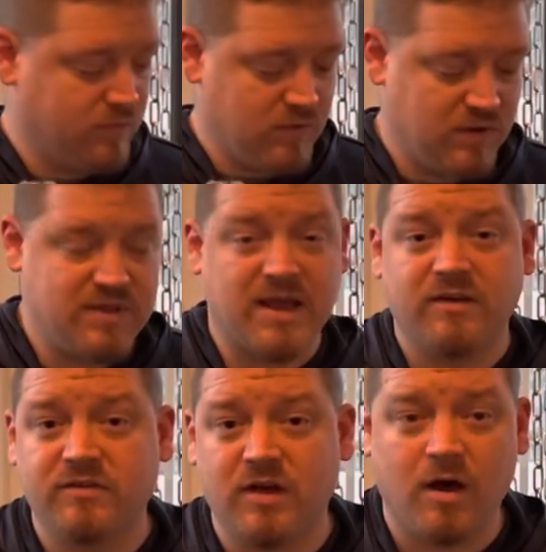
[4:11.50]

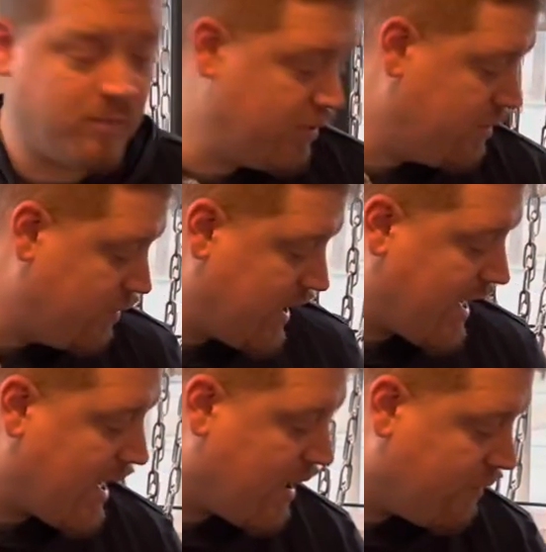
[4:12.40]
Next up, we
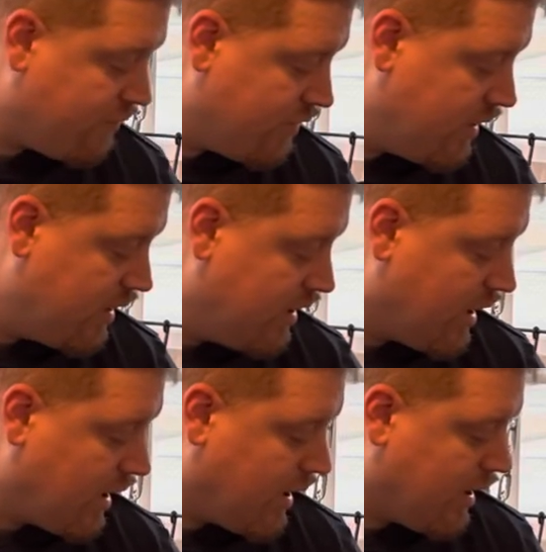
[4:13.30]
have
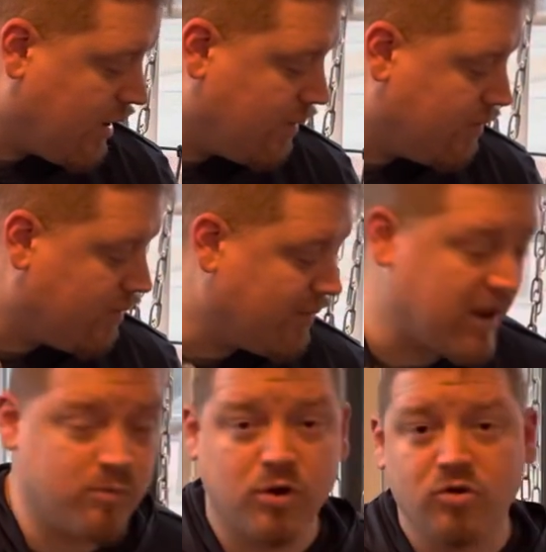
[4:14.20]
my
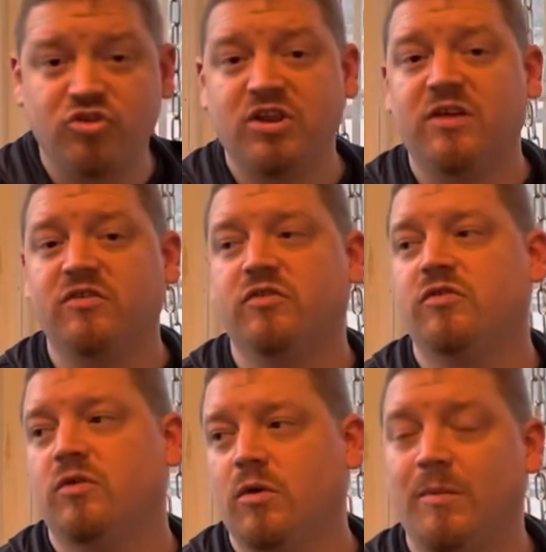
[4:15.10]
approach
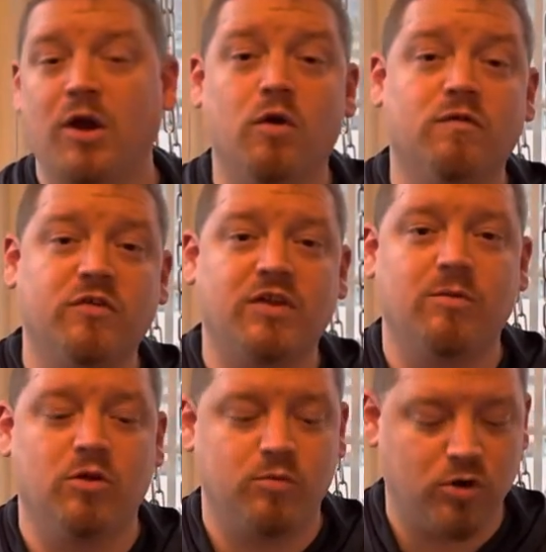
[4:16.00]
discs, or my
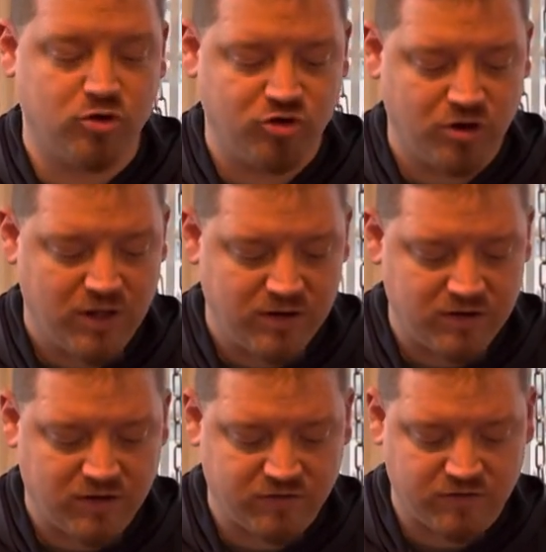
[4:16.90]
overstable approach
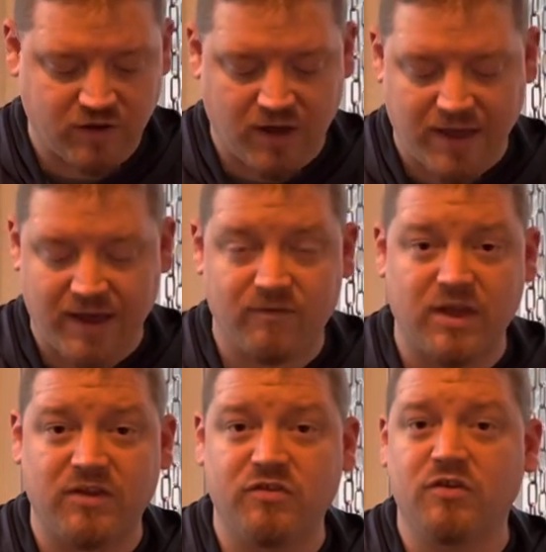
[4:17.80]
discs. I have
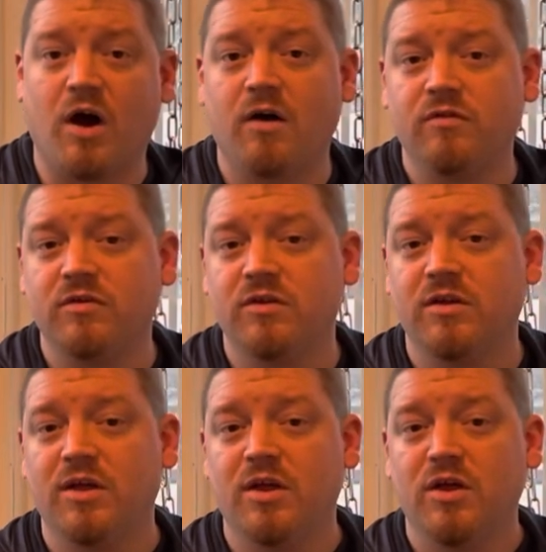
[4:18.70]
a soft
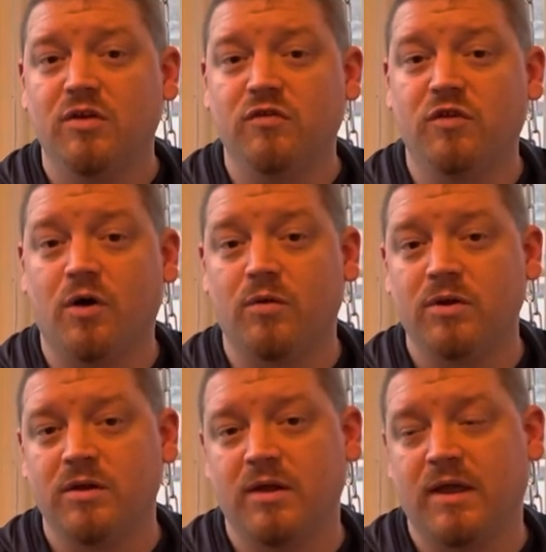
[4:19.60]

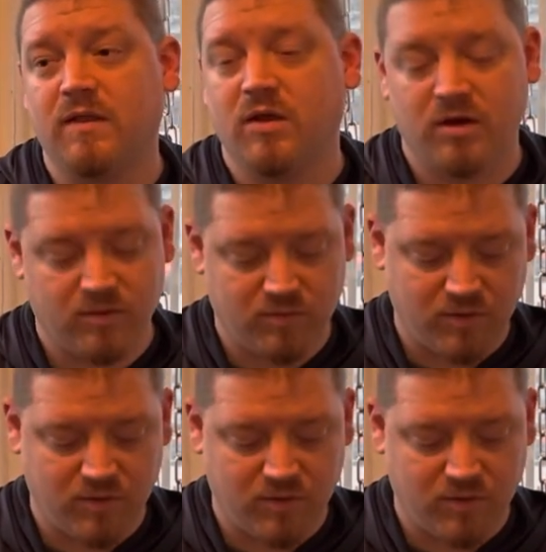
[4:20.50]
zone in the